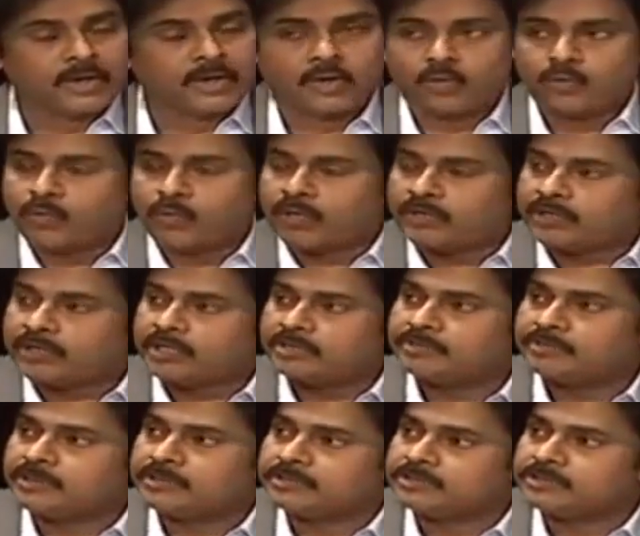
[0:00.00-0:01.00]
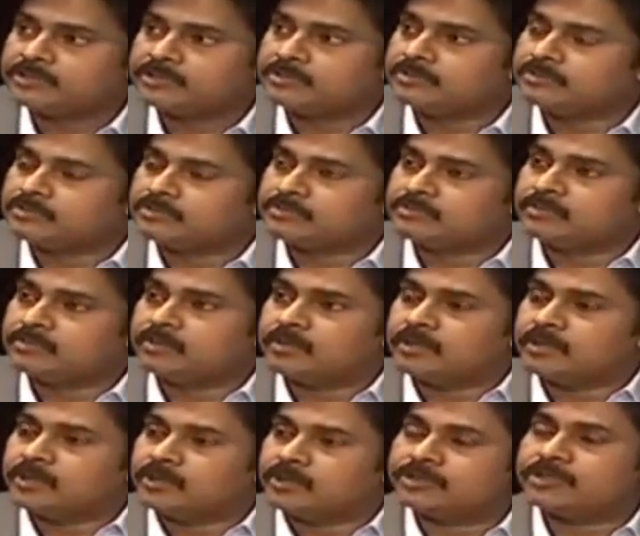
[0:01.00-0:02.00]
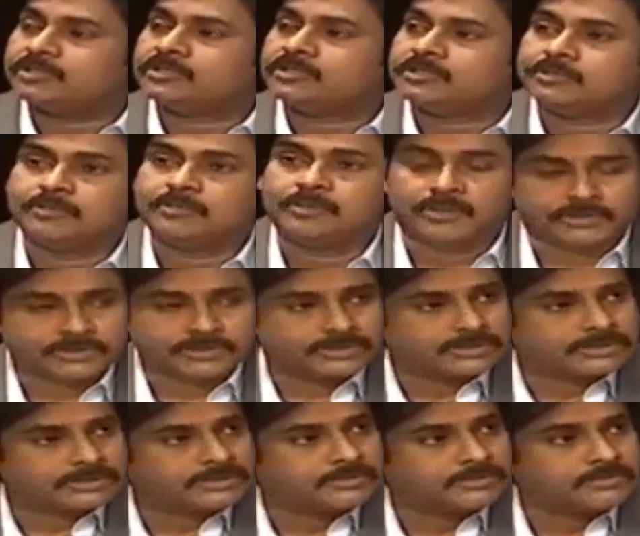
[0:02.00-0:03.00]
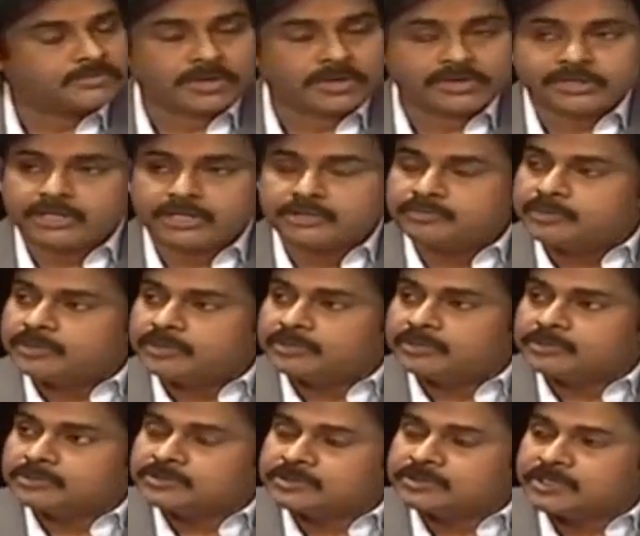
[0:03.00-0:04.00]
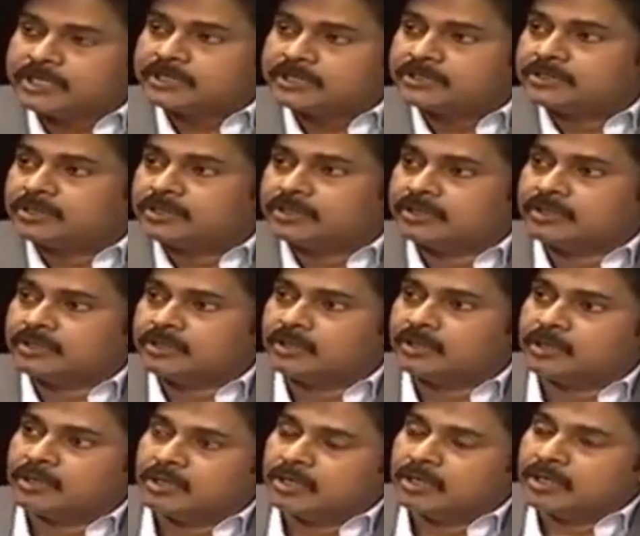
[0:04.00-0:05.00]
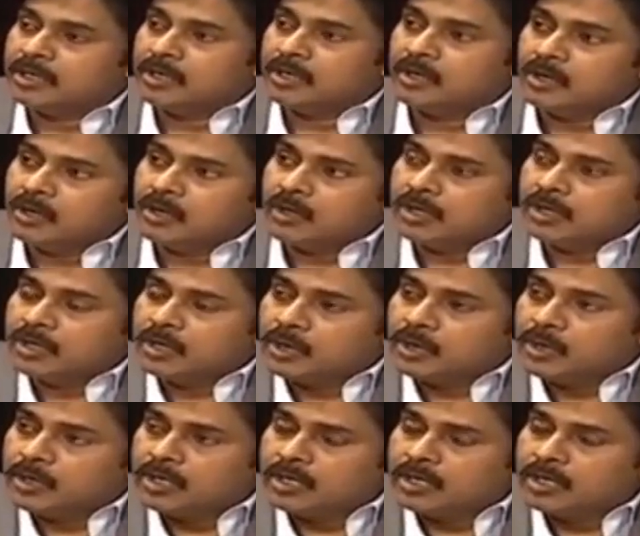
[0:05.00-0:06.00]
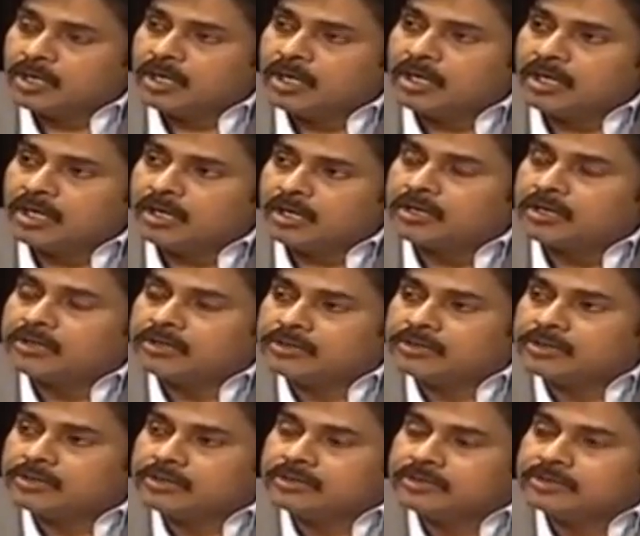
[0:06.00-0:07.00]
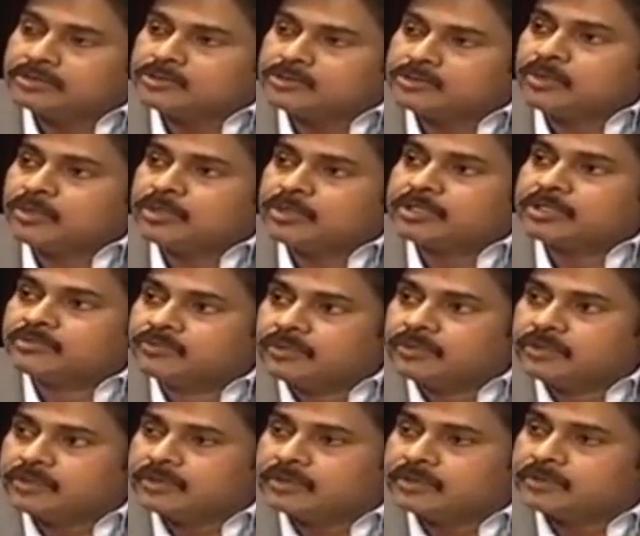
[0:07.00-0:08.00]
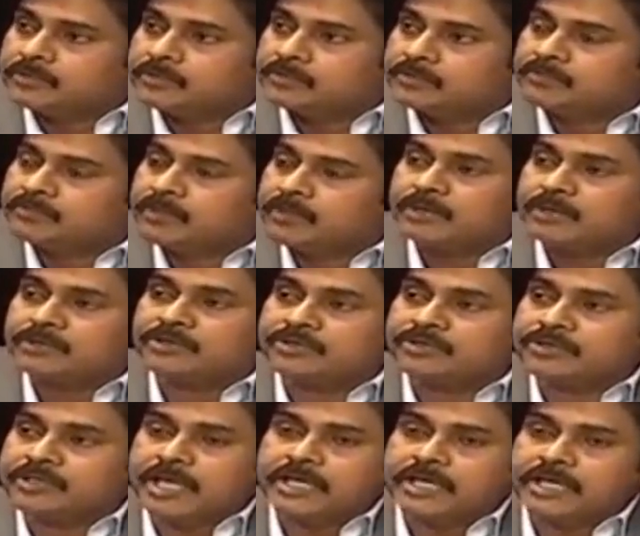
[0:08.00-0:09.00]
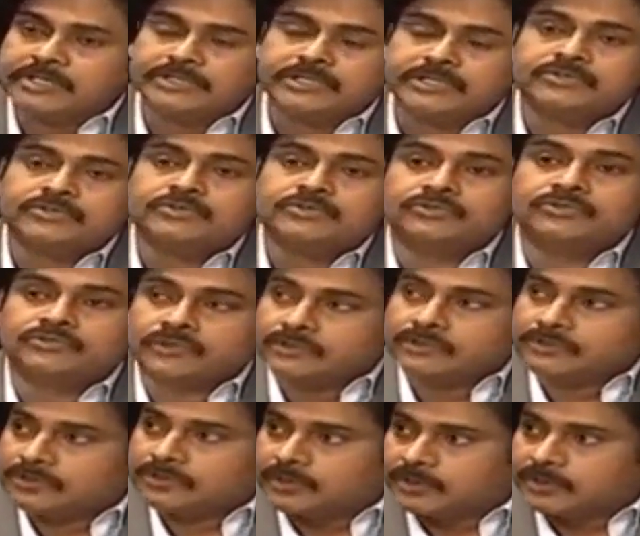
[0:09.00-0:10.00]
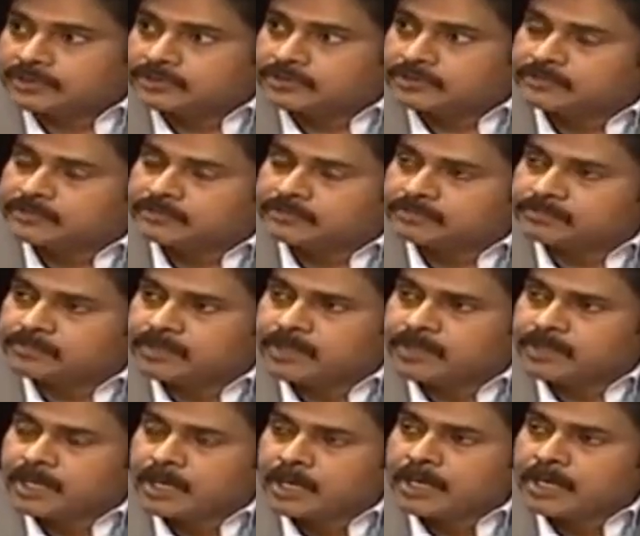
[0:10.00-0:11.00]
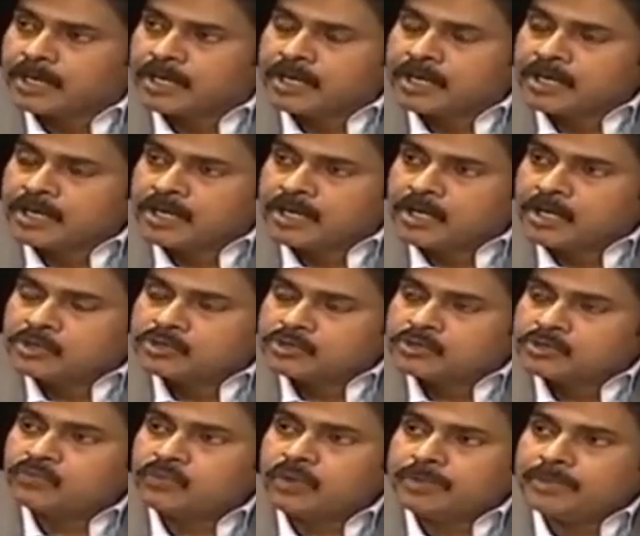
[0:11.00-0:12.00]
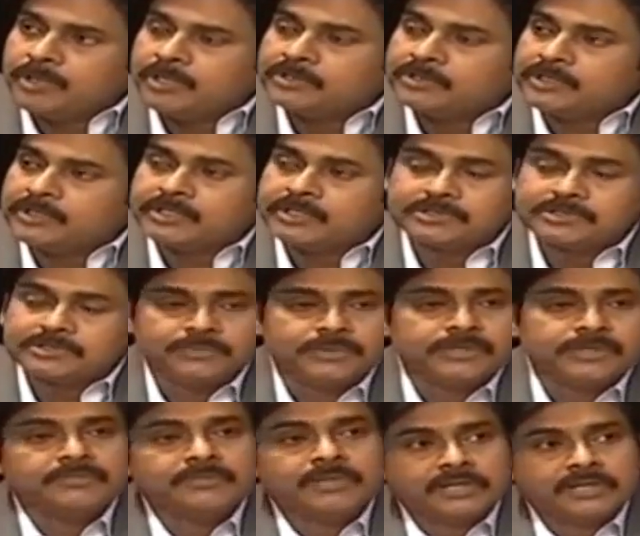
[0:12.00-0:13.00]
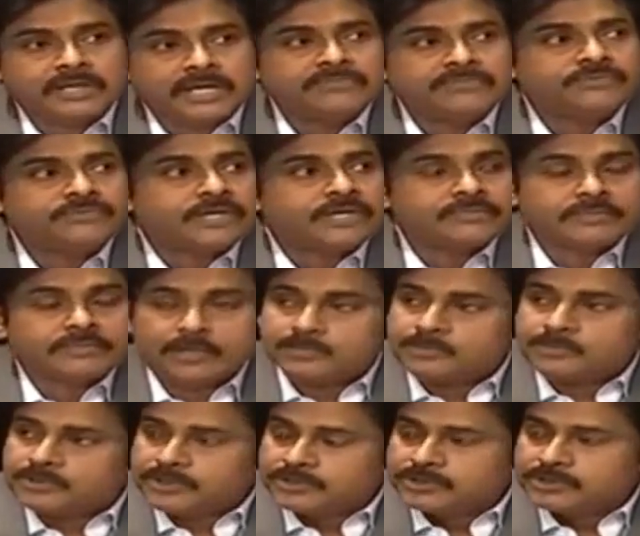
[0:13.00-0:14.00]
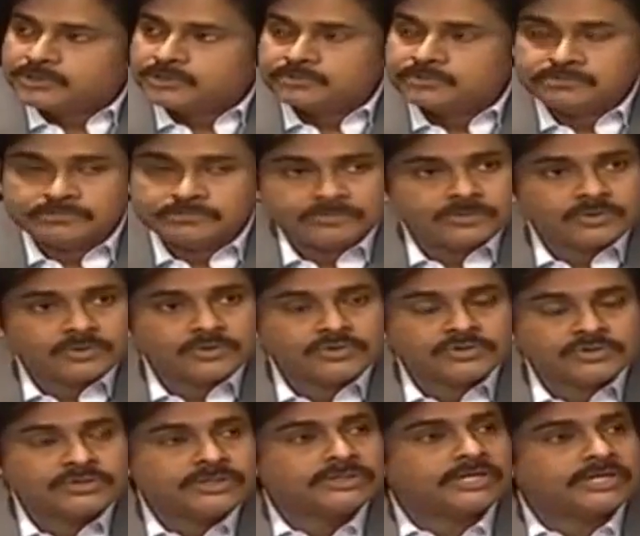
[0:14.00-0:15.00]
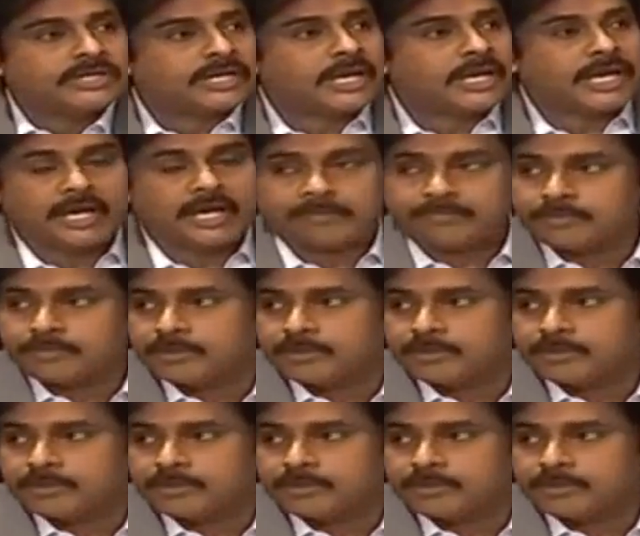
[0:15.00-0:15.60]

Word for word: what had been written in the books, what had been said in the uh, in spoken word, and the reality are two different things. So for me, that has become a lifetime obsession to see the gap